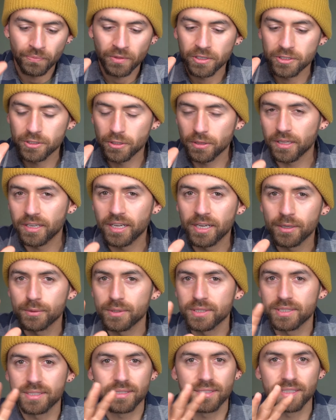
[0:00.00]
So the gun
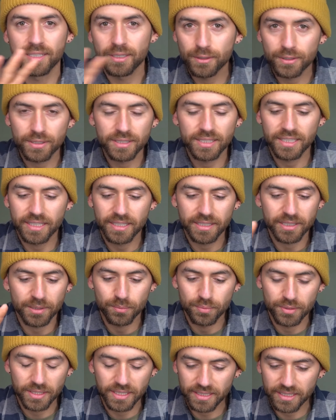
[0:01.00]
was literally
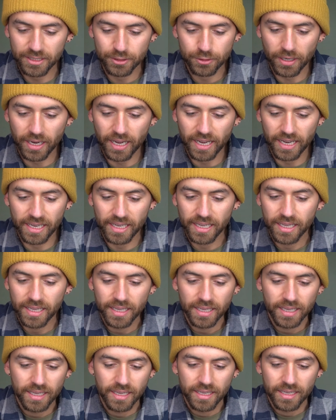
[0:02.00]
completely dry,
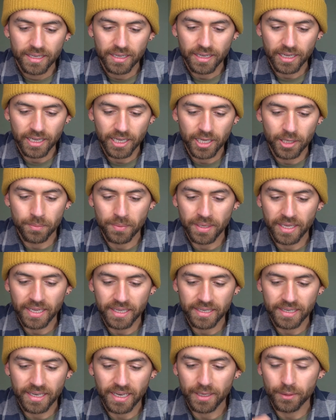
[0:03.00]

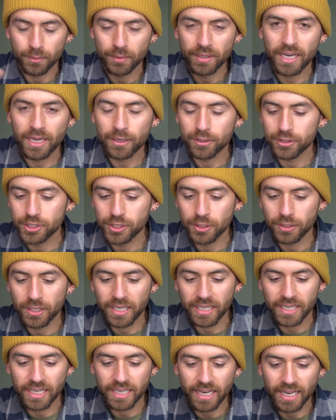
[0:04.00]
and I went out
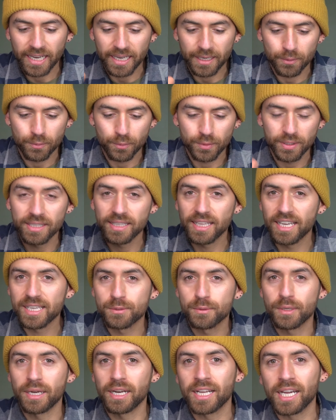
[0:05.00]
shooting, and I
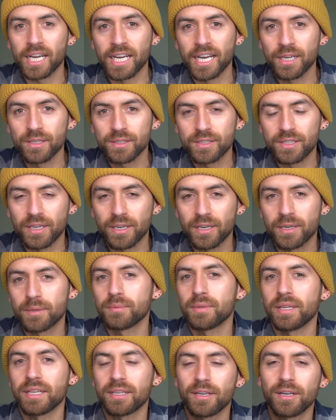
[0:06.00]
realized when I got out there,
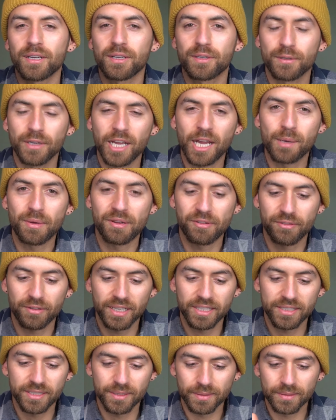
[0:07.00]
I'm like, oh crap, I
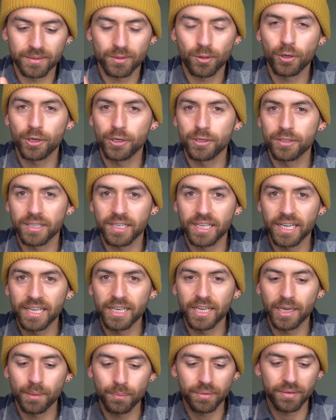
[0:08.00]
forgot to oil the
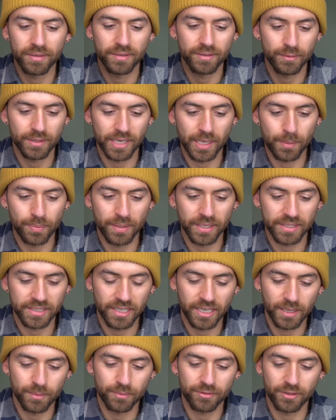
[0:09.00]
gun up when I picked
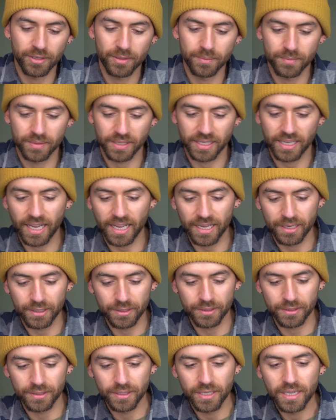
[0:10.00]
it up from the guy
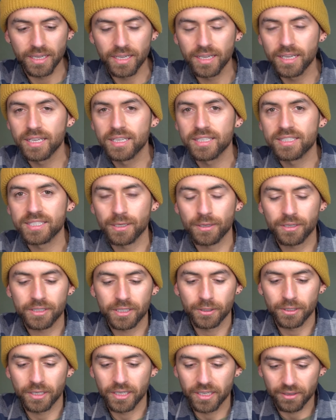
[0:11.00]
who
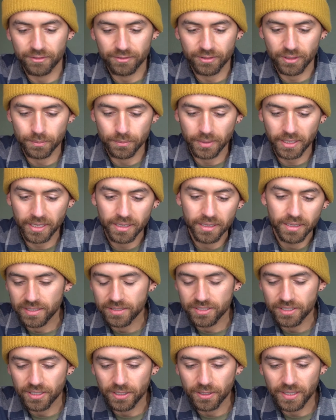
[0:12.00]
Cerakoted it from me.
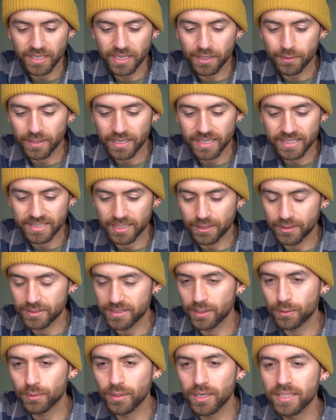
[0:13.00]
And so anyways, I was
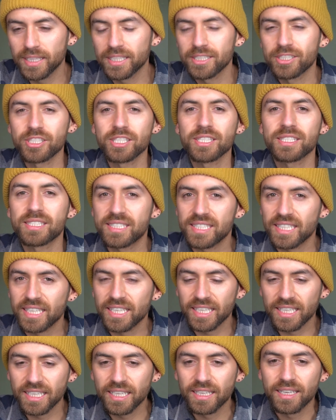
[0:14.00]
like, well, let's just
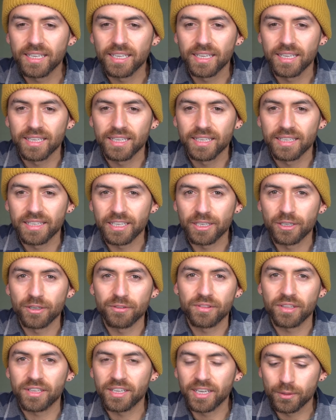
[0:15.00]
see, you know,
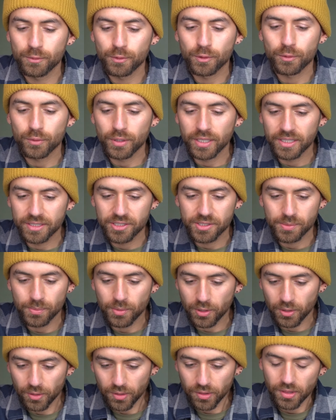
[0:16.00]
if the gun will run
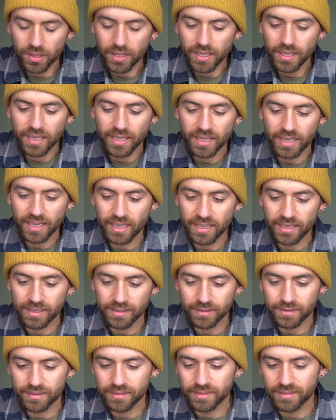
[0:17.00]
smooth.
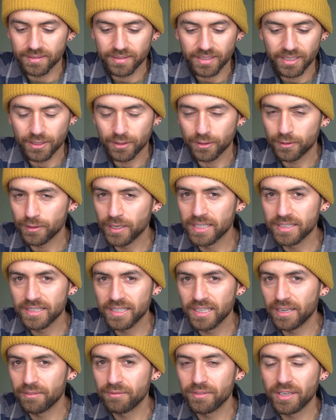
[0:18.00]
And, you know,
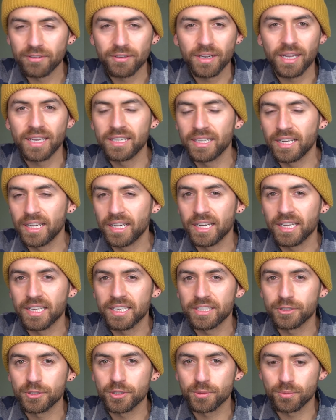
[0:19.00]
granted, I've never had any
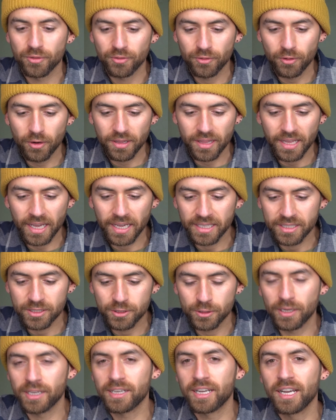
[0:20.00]
issues before that, and
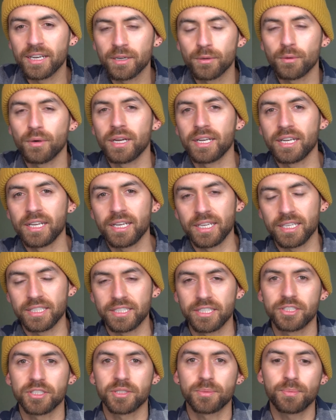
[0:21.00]
so I kind of wanted it
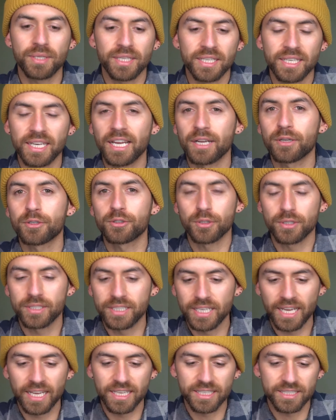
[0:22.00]
to just be an extra
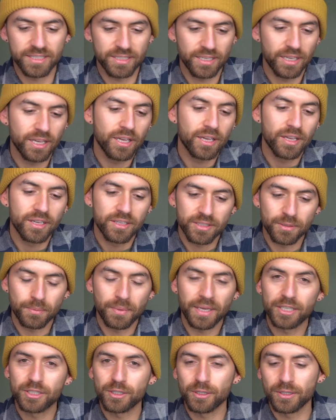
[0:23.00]
test to
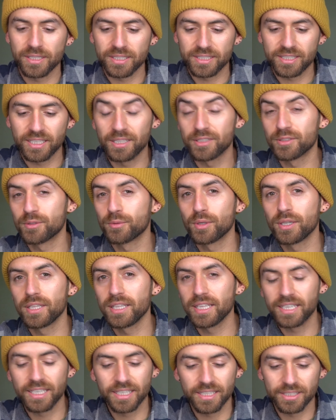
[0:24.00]
make sure this gun's
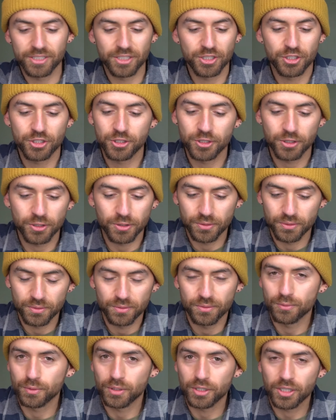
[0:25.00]
really going to just shoot
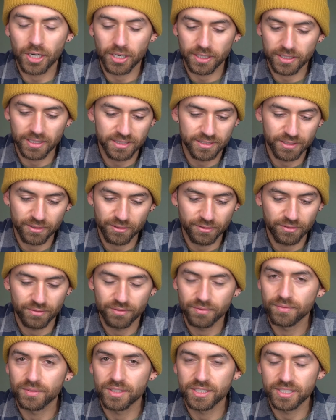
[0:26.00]
regardless of
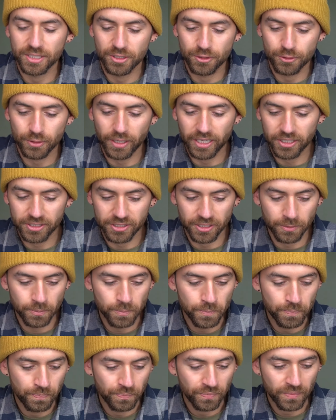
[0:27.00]
the
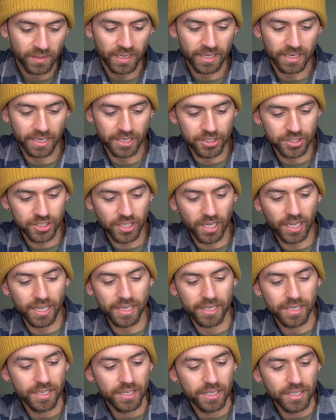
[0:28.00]
situation. And I
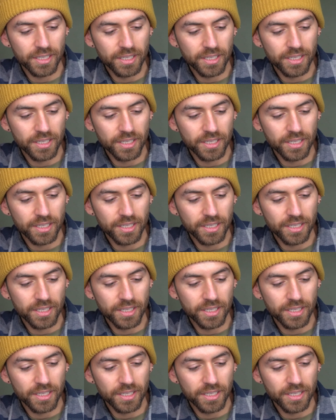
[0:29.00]
shot